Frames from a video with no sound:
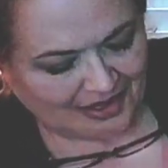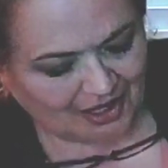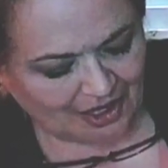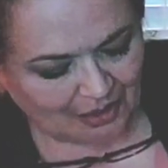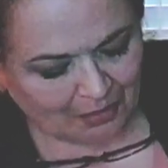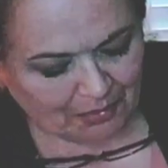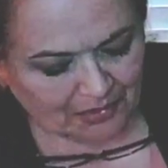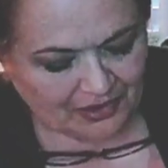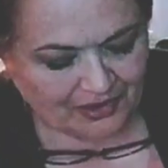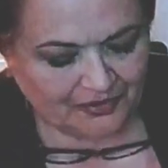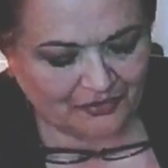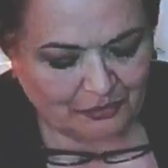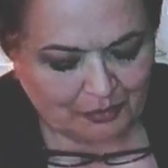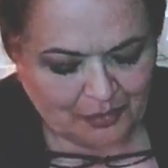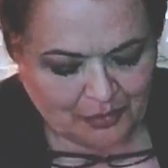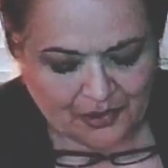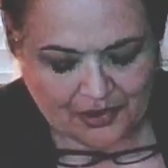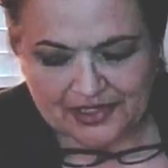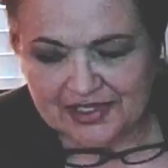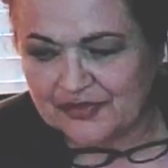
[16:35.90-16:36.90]
couple of
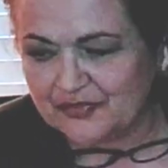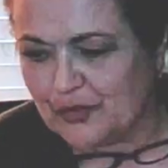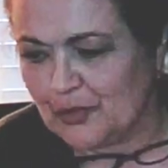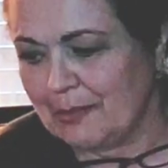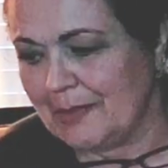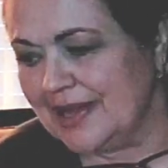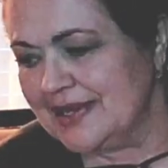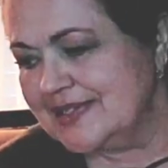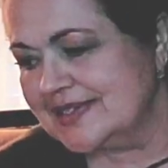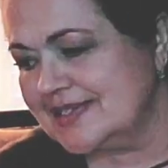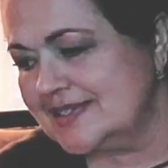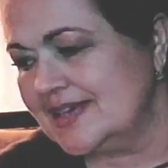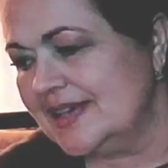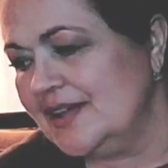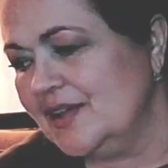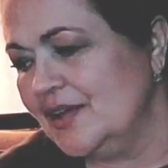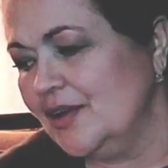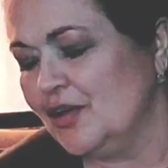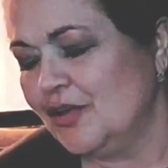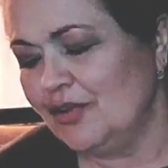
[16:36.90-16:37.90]
books for
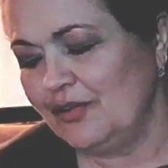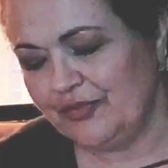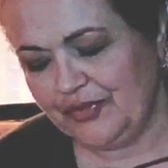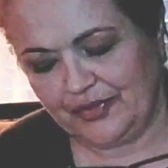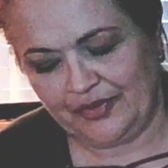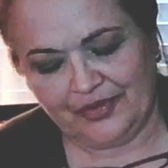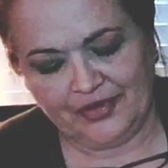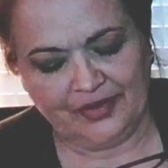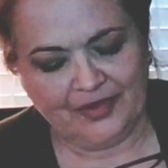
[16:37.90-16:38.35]
myself.